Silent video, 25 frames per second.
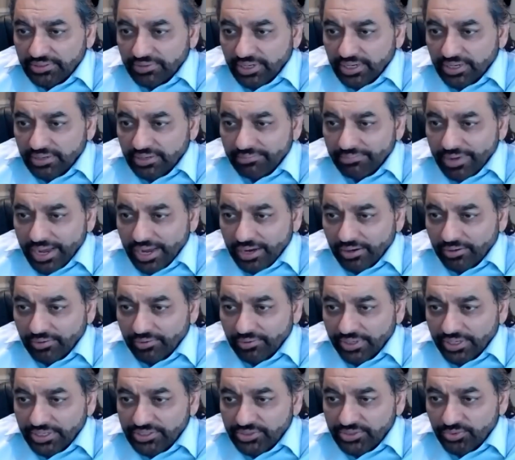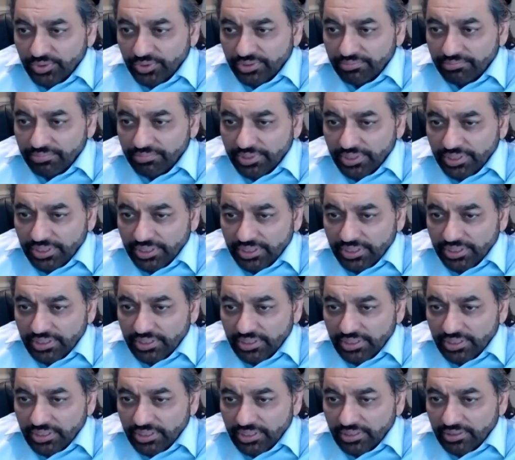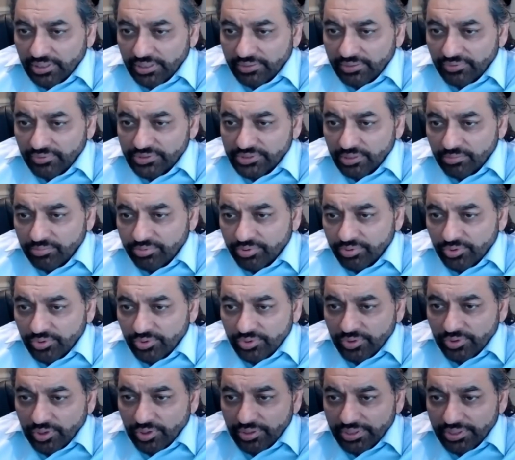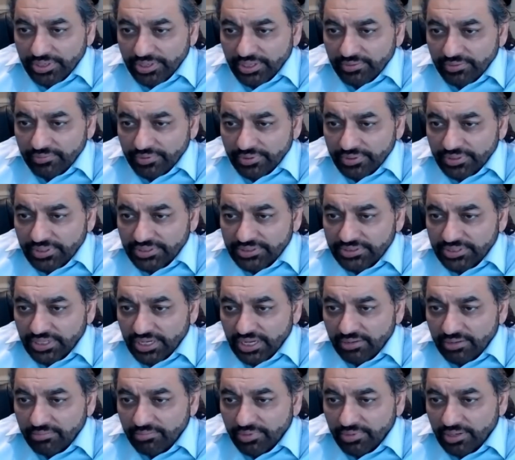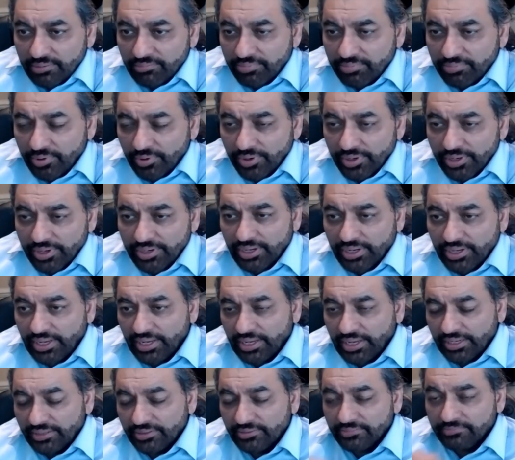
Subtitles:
get back on H-1B that was approved already with the same employer A?